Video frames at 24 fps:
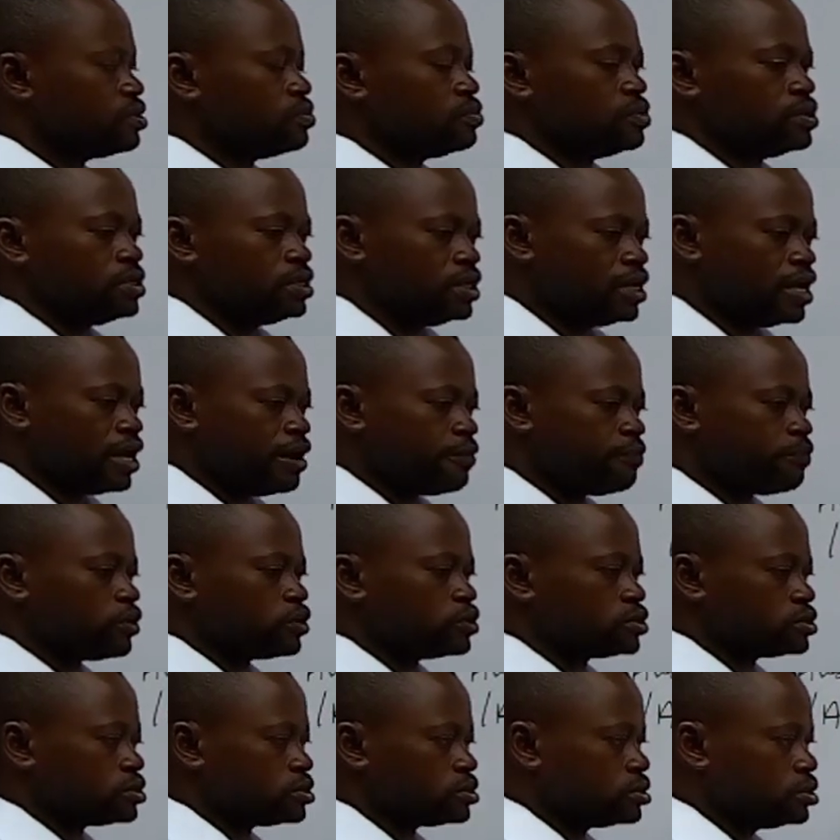will help
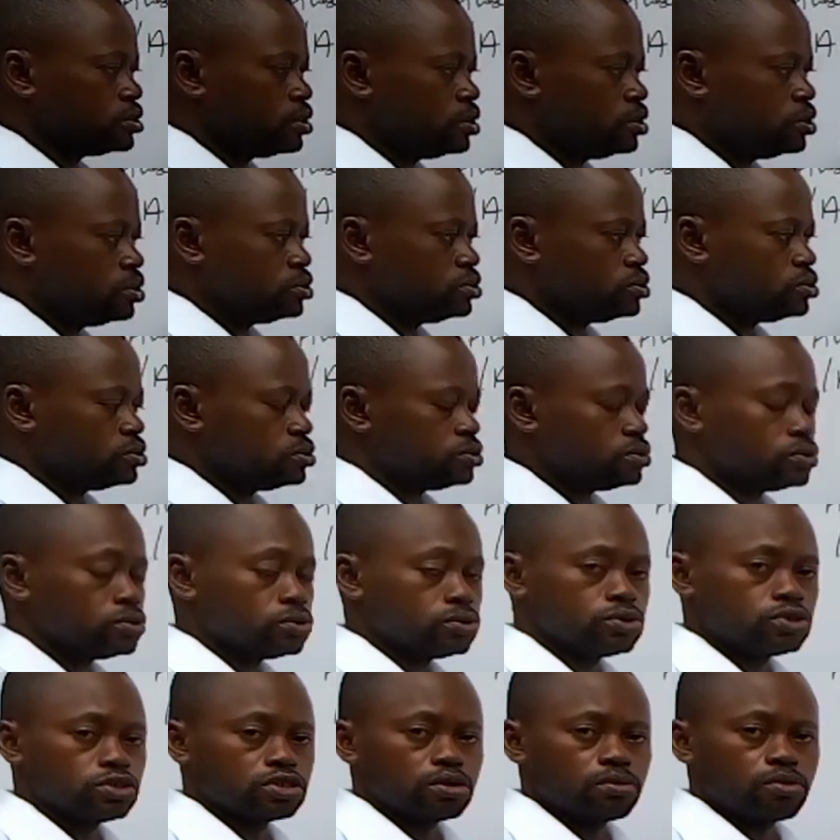us to
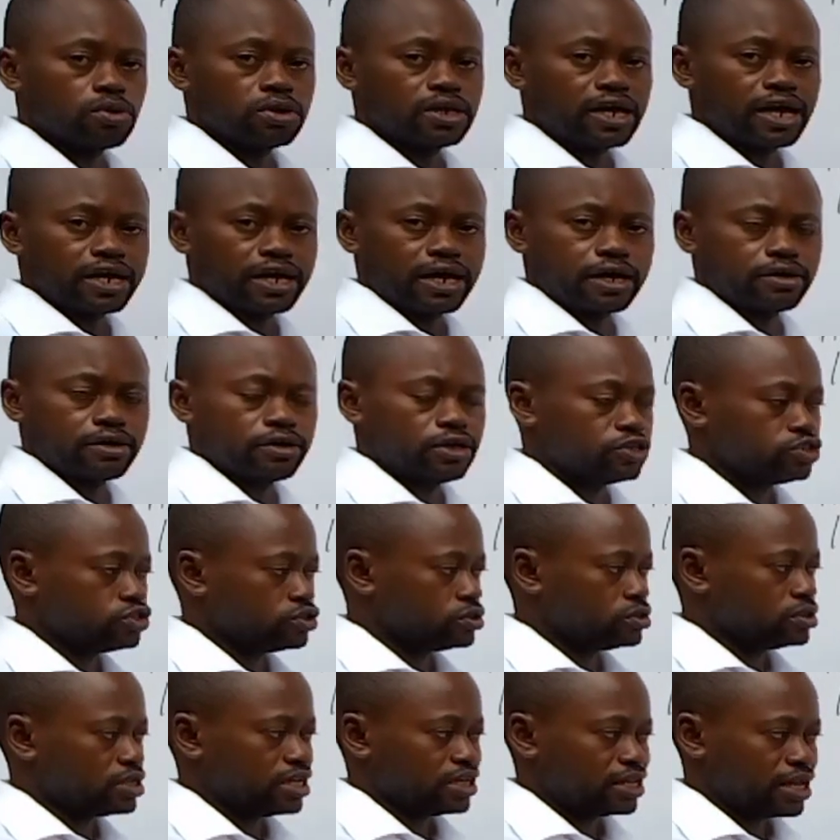do some other
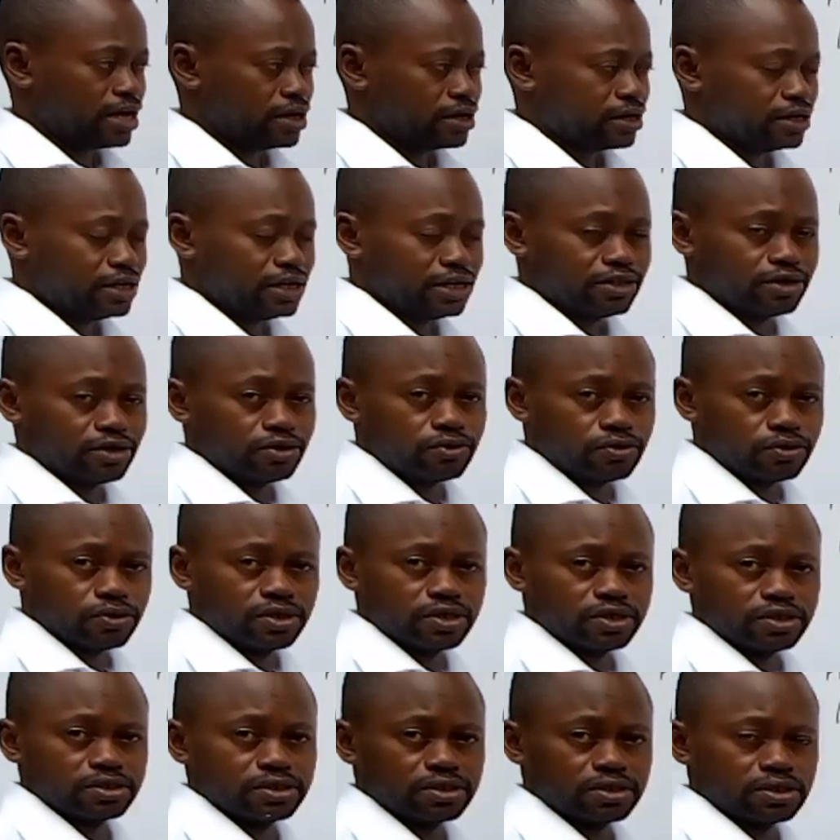calculations that are related to
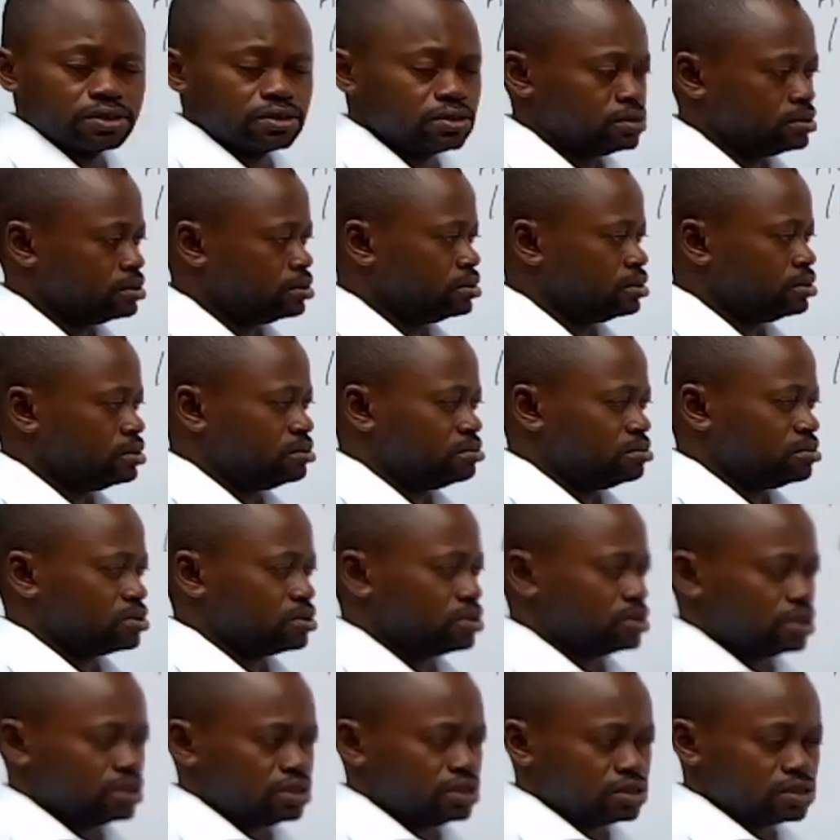this,
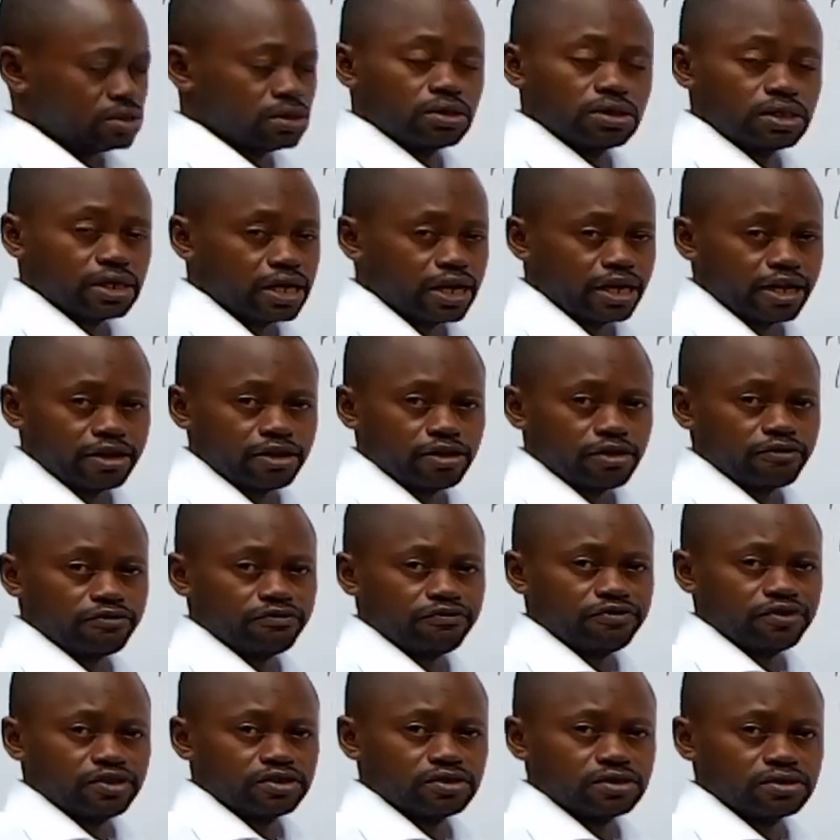because this is not the end of
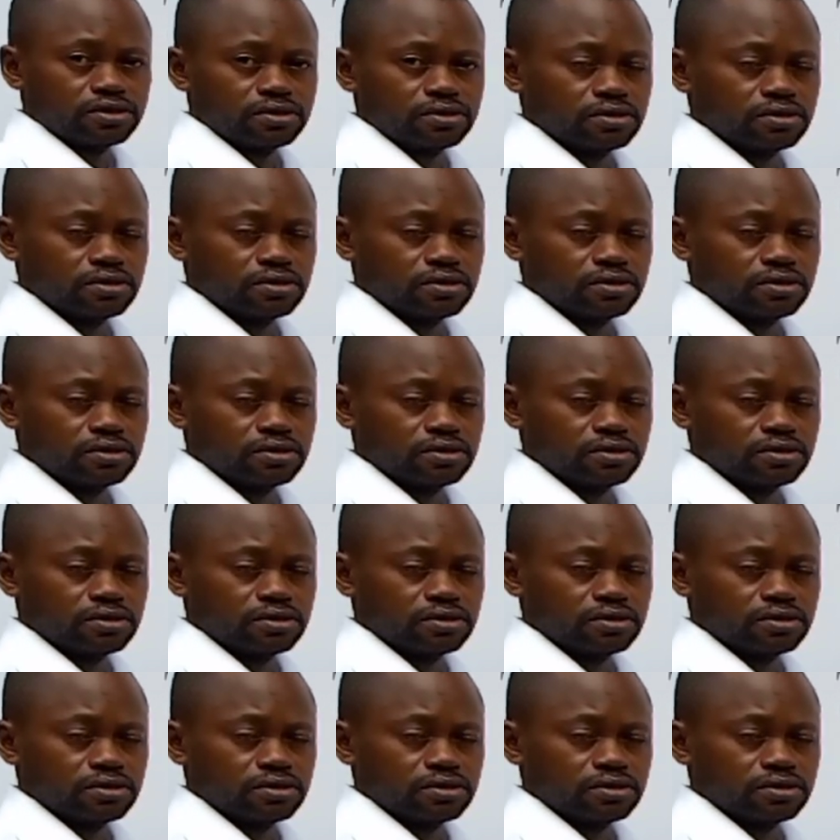it.